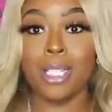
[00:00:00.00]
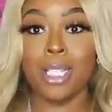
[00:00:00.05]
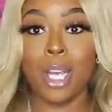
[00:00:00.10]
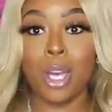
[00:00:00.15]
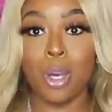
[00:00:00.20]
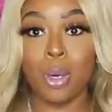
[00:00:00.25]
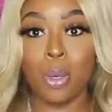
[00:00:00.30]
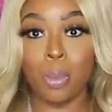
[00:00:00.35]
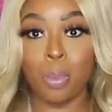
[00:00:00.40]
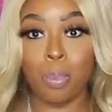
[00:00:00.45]

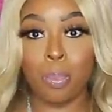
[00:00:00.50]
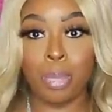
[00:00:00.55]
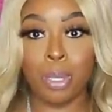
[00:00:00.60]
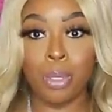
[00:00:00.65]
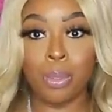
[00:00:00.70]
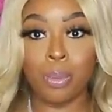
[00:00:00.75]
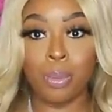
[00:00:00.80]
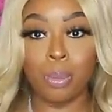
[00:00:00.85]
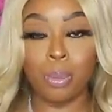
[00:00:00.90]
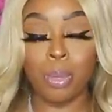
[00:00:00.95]
so
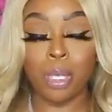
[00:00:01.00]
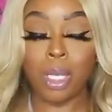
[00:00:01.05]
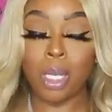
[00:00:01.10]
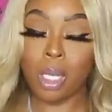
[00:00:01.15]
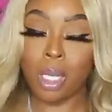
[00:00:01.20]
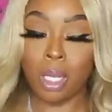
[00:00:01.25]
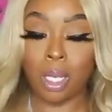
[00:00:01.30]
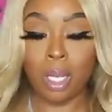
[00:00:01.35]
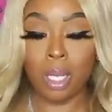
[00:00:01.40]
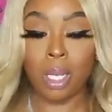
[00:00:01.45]
boom
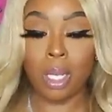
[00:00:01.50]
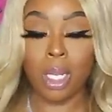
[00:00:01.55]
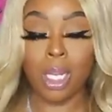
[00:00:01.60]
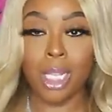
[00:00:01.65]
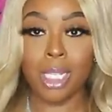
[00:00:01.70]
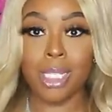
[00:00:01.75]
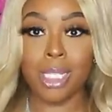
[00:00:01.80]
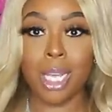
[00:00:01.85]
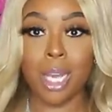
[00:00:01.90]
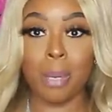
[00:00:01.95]

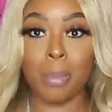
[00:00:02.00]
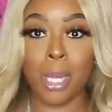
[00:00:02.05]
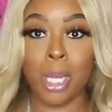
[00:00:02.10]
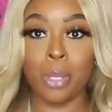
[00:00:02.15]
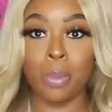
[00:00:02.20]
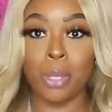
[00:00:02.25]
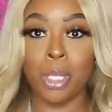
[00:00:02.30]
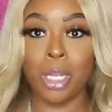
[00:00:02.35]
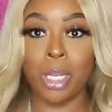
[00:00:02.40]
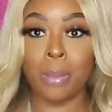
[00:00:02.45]
let's talk about
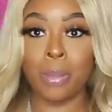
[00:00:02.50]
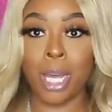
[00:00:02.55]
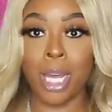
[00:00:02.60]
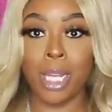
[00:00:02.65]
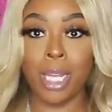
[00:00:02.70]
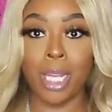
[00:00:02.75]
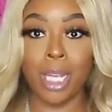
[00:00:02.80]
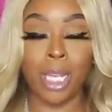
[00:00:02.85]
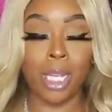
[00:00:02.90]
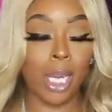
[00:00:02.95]
it with it in my
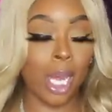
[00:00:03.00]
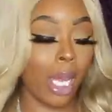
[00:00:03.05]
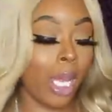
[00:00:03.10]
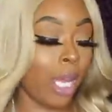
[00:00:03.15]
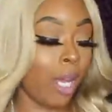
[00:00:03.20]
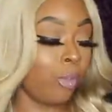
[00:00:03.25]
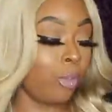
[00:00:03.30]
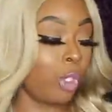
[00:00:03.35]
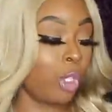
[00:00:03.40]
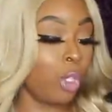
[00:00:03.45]
hand i
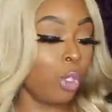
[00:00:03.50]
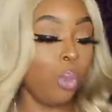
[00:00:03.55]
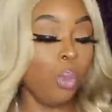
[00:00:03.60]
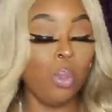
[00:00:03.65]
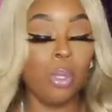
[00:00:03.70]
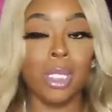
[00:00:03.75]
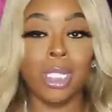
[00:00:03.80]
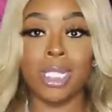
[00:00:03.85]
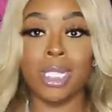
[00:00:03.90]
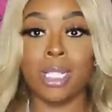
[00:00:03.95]
have
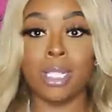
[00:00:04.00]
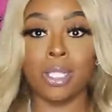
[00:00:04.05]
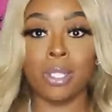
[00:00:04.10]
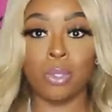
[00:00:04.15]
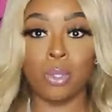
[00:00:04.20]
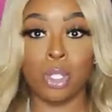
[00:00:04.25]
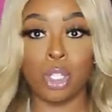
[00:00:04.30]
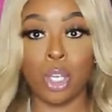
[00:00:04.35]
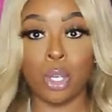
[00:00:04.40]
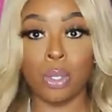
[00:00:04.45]
two cents
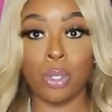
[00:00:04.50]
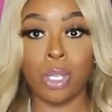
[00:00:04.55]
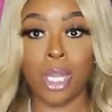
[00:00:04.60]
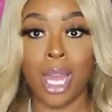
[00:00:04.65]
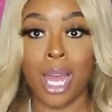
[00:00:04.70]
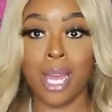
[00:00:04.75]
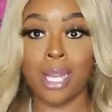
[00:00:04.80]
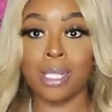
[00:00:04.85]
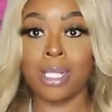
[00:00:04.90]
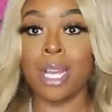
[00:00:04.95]
to show you
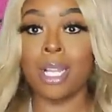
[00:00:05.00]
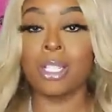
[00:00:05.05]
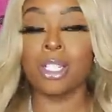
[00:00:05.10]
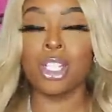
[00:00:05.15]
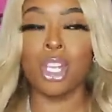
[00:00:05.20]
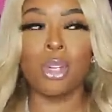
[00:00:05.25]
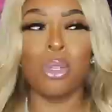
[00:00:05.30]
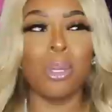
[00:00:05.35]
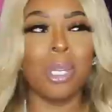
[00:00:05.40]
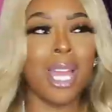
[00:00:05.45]
guys i'll
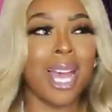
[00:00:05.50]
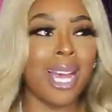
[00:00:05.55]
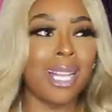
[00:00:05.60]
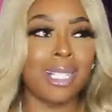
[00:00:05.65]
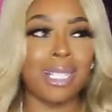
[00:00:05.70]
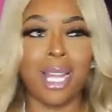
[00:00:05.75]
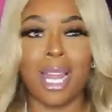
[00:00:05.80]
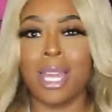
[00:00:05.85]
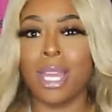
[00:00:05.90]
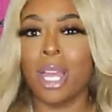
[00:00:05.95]
show you
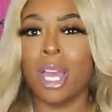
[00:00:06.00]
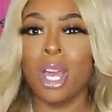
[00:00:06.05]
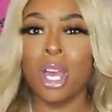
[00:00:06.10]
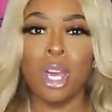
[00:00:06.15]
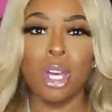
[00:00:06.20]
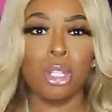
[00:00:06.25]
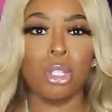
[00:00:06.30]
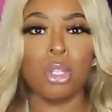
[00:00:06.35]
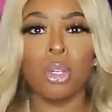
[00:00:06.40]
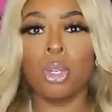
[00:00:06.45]
guys like
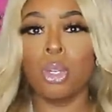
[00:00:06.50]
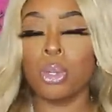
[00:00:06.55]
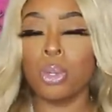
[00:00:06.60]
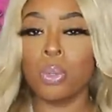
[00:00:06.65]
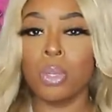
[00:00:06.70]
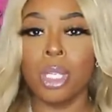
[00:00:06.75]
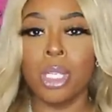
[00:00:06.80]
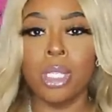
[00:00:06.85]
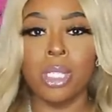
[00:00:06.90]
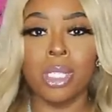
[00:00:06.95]
two to
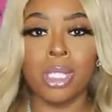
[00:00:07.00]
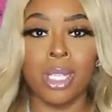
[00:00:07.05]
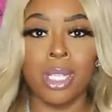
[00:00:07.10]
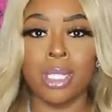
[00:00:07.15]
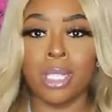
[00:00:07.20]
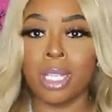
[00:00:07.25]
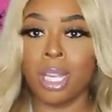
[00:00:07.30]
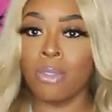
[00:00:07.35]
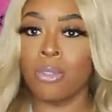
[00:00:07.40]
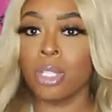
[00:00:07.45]
three
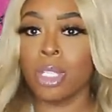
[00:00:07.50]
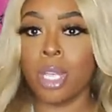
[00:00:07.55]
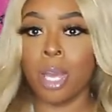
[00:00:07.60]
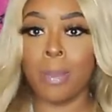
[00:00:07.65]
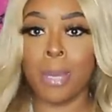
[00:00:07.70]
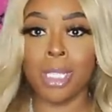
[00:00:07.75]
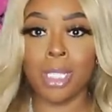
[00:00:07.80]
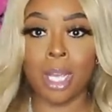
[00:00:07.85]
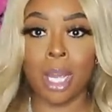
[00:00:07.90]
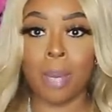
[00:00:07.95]
cents every
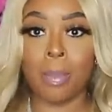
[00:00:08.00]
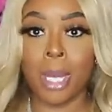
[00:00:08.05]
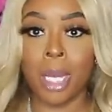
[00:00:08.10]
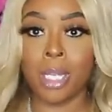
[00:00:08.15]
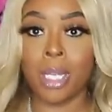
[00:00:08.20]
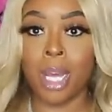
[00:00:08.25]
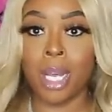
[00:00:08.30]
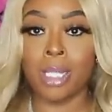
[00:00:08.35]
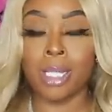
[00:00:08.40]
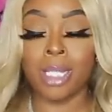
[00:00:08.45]
time i talk
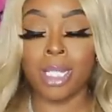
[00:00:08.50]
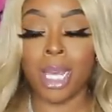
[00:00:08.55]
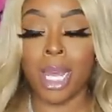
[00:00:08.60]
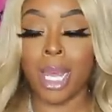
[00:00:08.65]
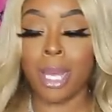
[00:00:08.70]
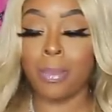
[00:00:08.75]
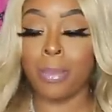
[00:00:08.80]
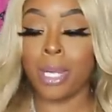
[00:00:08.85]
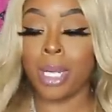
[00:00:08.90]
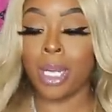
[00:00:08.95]
about
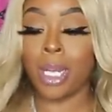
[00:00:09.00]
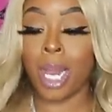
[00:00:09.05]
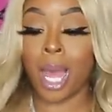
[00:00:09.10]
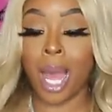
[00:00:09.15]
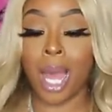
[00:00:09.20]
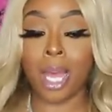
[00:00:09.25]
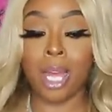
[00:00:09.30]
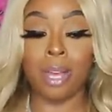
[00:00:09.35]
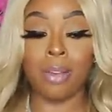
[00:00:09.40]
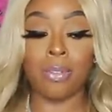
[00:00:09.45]
dossier but
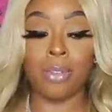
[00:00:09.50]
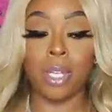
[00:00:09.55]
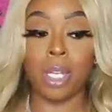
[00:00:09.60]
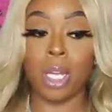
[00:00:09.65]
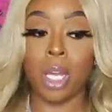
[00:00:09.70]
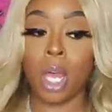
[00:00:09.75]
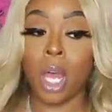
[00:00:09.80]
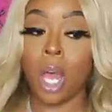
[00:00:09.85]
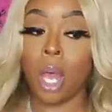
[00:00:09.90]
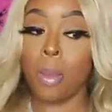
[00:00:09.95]
i have
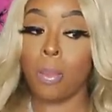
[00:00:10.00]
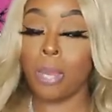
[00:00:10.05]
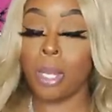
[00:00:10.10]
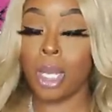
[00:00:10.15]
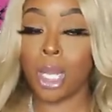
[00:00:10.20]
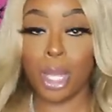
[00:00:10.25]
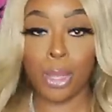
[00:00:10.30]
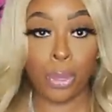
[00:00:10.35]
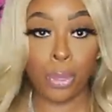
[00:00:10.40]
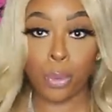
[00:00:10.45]
a
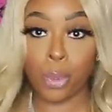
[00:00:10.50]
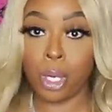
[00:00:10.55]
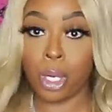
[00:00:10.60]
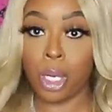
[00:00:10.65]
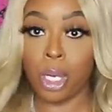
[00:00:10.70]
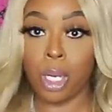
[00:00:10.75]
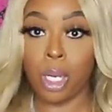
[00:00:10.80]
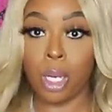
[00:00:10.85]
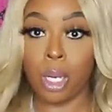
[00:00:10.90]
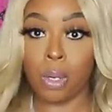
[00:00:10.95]
plethora
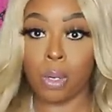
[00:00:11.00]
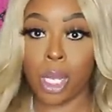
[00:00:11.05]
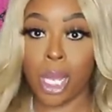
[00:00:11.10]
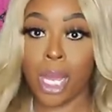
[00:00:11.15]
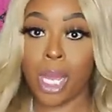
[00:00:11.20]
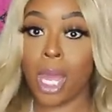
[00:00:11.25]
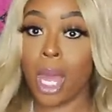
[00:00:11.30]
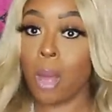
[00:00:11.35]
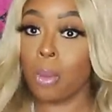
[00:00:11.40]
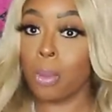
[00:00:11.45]

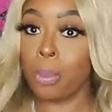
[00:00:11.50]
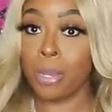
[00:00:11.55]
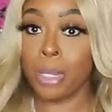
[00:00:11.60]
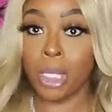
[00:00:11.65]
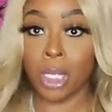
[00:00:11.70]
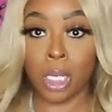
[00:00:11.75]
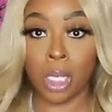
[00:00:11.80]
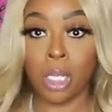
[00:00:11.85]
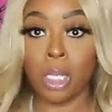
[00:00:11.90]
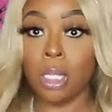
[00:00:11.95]
okay i will
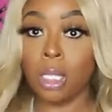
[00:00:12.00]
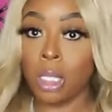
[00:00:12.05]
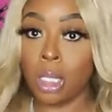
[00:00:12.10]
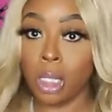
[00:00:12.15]
put in a little